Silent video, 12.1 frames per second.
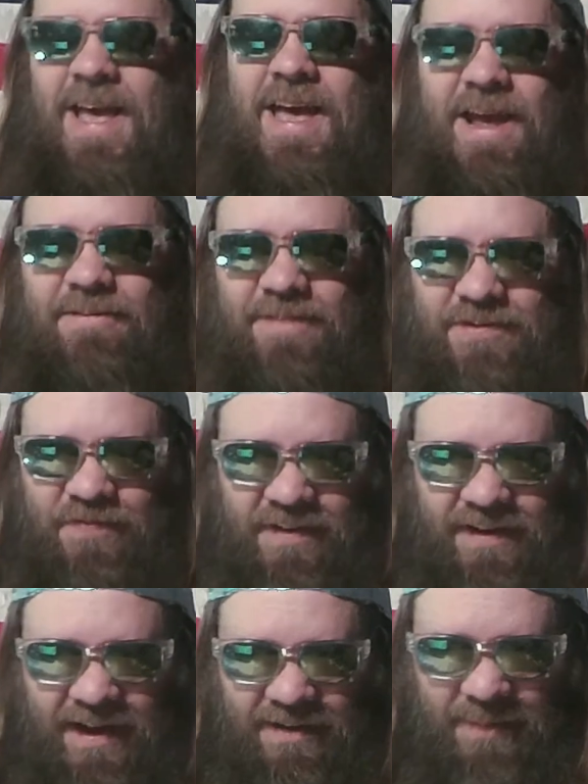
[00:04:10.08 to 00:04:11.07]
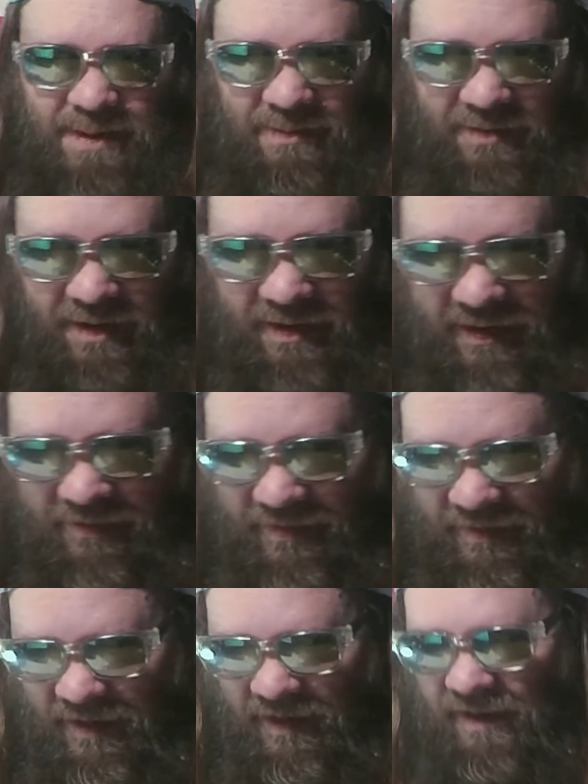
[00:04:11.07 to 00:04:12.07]
it's funny, I remember looking
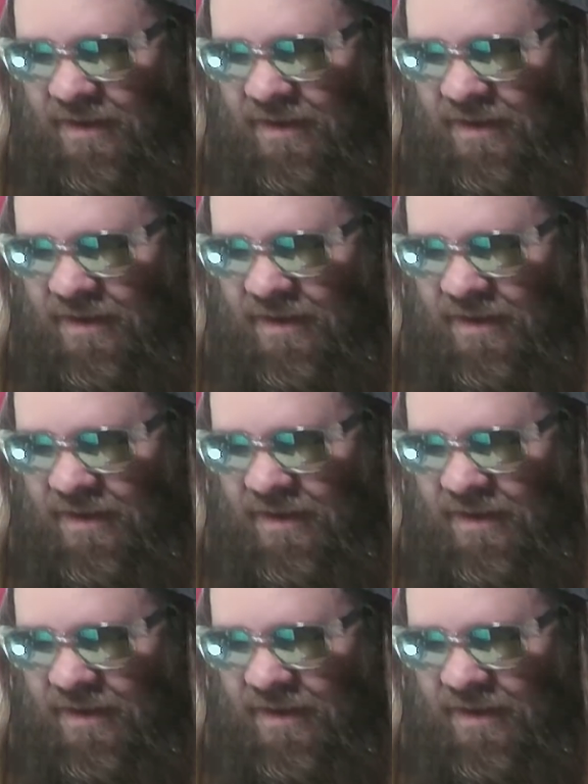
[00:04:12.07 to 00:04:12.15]
through